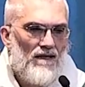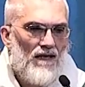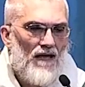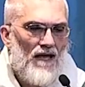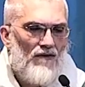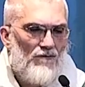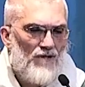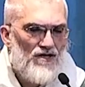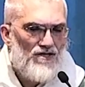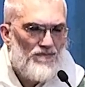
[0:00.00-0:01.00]
and
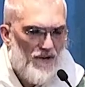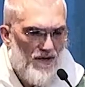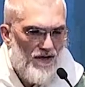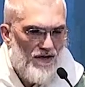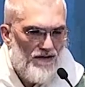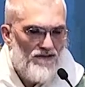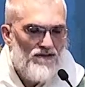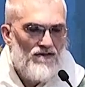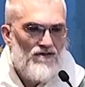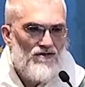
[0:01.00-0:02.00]
respond
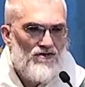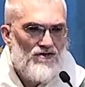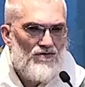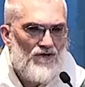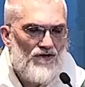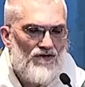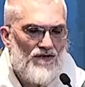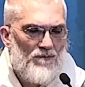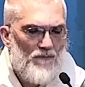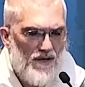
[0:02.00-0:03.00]
to what
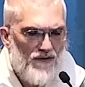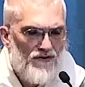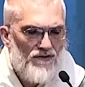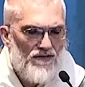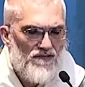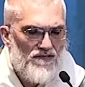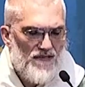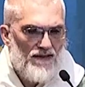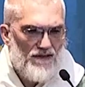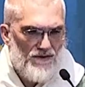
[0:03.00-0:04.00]
the mother is
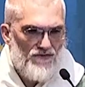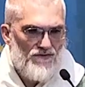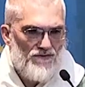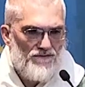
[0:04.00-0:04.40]
telling us.